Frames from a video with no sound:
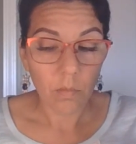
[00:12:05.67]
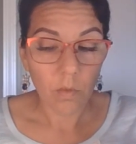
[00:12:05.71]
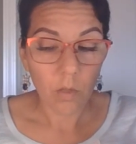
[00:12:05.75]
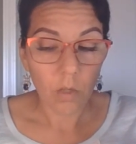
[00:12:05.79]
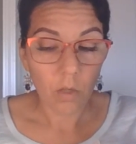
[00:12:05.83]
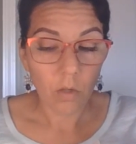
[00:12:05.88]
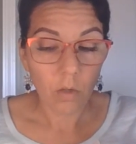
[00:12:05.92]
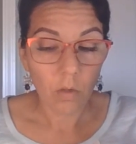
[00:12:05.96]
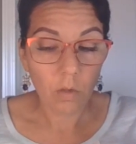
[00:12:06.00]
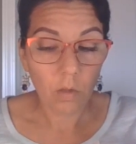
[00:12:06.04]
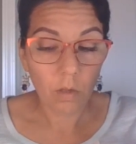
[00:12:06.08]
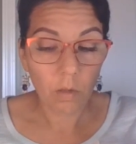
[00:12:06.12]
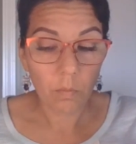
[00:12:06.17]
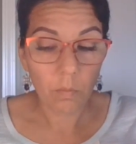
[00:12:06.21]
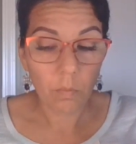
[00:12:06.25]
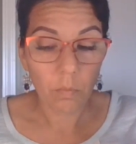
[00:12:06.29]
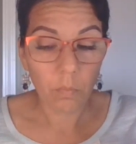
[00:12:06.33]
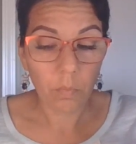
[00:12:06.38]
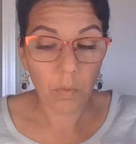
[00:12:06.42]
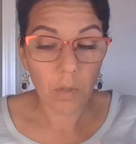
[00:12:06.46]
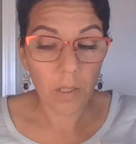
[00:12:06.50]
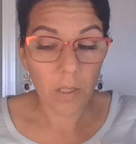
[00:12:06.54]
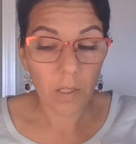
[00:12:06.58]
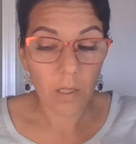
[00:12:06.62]
going to
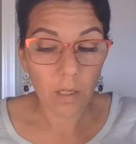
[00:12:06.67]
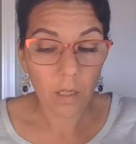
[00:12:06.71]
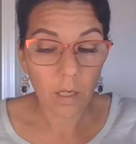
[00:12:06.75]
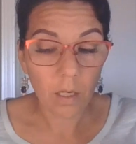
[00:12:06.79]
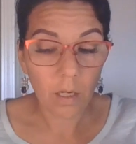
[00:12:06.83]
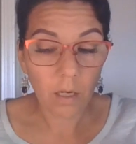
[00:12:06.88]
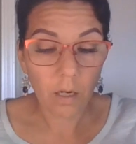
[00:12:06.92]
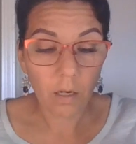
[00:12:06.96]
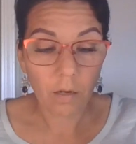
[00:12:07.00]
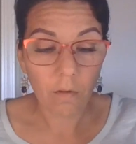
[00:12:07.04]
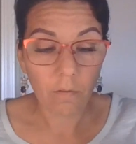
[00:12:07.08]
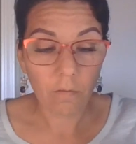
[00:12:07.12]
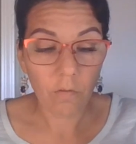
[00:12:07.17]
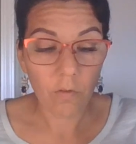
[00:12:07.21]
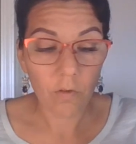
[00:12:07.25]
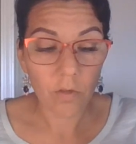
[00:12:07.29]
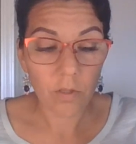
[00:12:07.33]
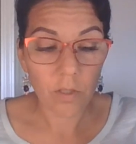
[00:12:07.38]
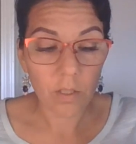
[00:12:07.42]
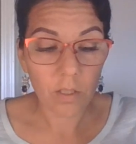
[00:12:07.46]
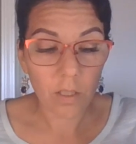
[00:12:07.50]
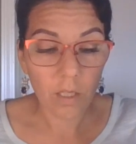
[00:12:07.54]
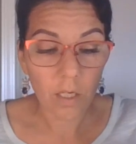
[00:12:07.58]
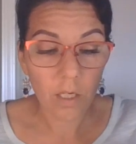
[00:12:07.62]
be a
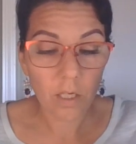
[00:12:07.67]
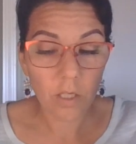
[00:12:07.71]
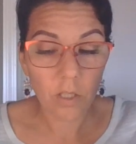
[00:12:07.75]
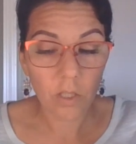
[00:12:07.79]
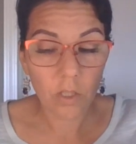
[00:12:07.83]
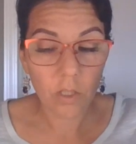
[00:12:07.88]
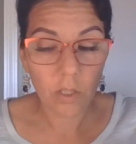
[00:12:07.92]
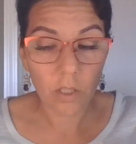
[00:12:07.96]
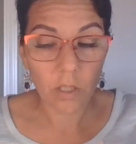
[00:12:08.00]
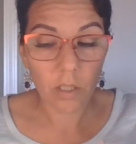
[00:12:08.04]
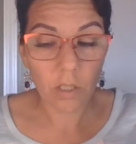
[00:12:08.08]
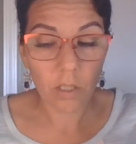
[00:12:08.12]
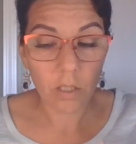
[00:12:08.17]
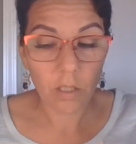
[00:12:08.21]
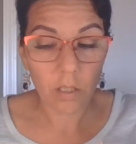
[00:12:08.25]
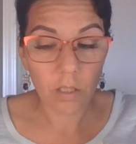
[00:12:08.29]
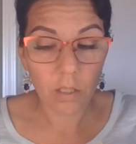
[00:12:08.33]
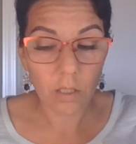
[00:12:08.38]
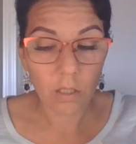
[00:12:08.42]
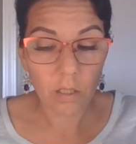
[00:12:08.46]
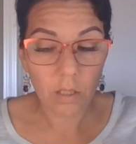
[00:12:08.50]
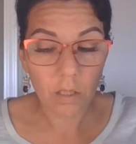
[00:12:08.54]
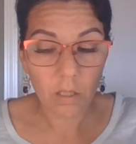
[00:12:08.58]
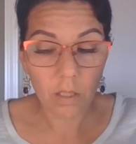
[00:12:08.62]
conversation.
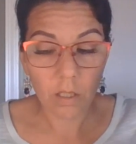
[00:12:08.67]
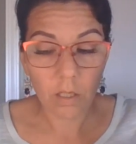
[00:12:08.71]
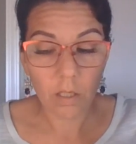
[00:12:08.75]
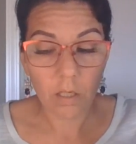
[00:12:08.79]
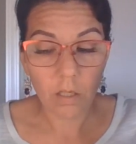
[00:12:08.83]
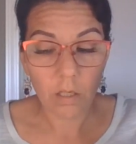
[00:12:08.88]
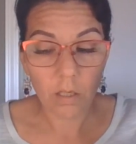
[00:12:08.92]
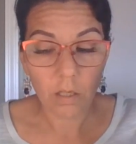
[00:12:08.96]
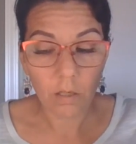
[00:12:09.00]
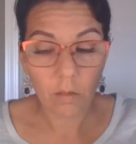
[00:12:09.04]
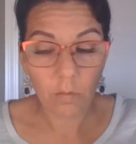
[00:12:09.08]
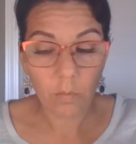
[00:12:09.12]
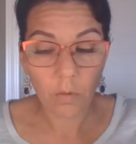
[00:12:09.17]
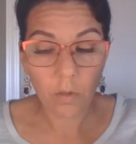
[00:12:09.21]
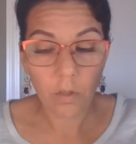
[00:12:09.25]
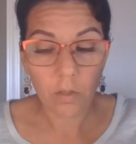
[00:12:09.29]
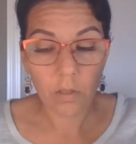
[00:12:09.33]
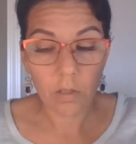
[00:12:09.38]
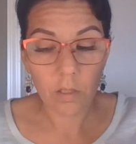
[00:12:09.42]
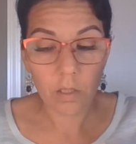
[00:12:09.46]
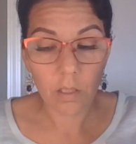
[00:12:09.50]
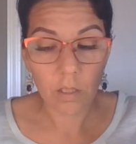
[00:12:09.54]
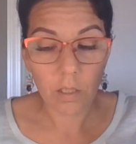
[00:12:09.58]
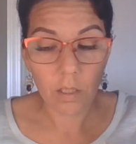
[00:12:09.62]
The
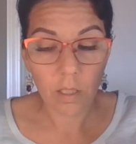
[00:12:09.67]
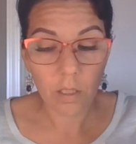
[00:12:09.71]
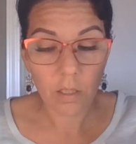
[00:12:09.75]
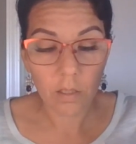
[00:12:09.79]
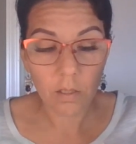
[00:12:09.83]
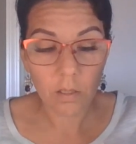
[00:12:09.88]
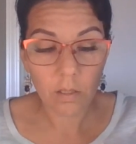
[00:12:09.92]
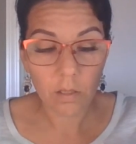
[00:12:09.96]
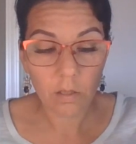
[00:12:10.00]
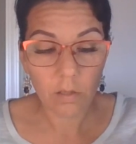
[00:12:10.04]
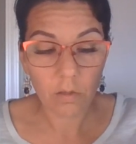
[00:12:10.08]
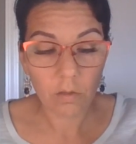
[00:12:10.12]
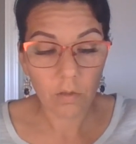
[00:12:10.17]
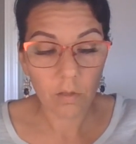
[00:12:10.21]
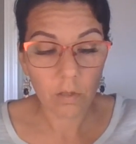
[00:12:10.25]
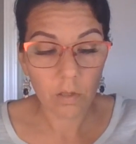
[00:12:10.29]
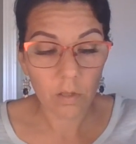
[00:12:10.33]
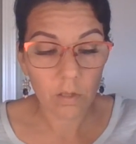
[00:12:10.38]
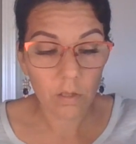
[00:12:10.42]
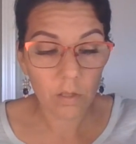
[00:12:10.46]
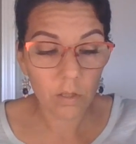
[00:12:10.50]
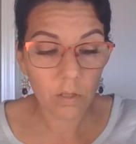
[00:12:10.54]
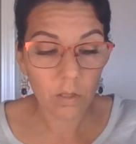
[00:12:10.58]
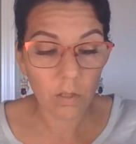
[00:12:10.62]
person has
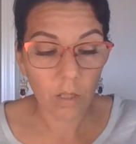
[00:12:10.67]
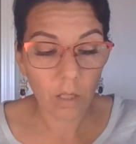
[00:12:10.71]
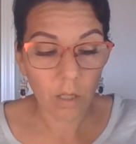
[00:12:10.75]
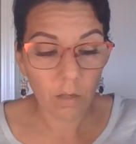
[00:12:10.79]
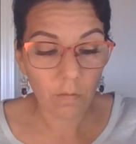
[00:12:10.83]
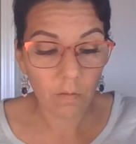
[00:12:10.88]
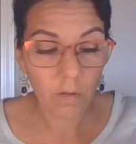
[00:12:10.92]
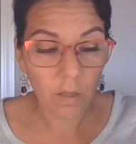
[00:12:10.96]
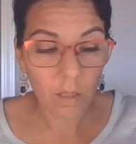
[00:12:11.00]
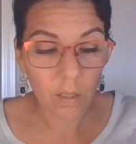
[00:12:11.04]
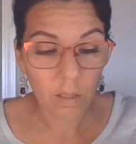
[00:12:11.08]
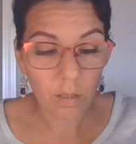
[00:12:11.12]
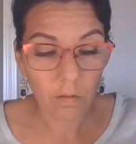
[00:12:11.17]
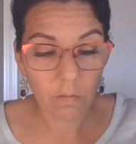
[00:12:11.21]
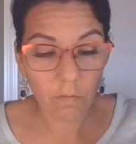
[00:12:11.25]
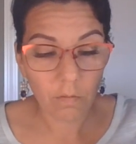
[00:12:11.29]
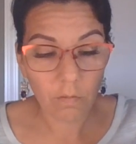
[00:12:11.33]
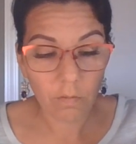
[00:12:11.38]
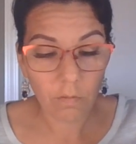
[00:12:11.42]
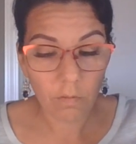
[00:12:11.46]
swords. You have Eight of